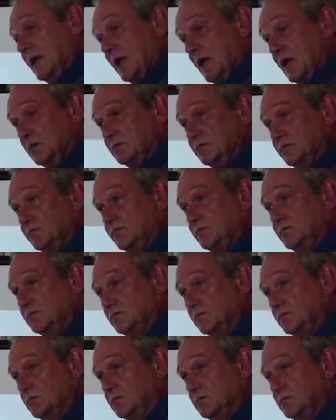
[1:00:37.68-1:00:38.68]
in here
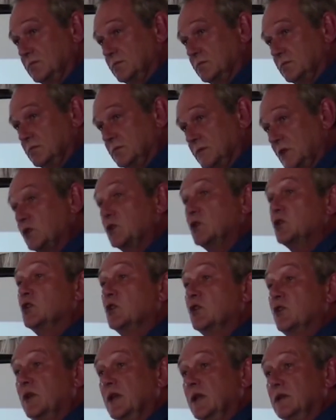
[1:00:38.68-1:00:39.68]
that you
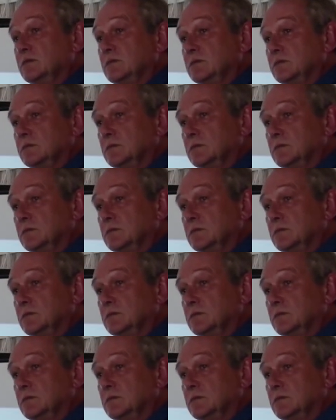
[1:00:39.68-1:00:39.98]
should read.